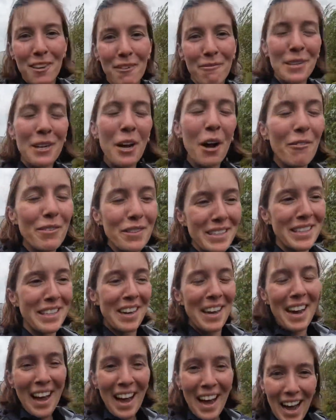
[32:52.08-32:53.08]
I mean,
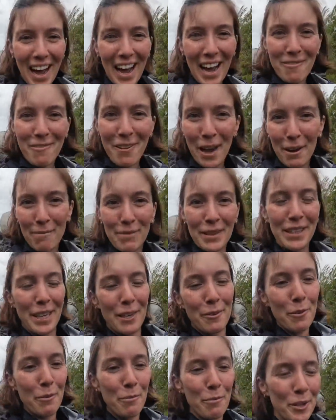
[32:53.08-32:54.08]
obviously I'm happy
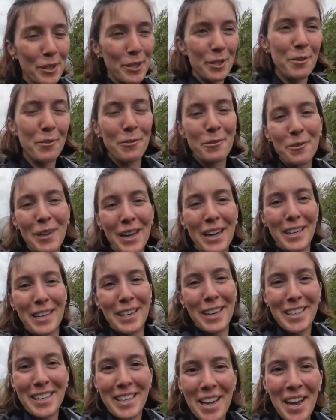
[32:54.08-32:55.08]
that we pushed through and
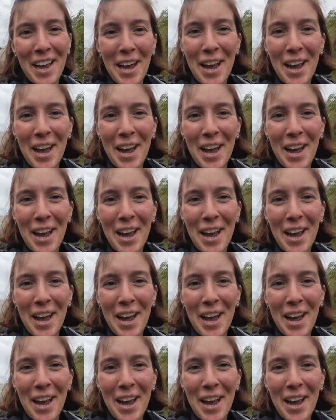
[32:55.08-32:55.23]
that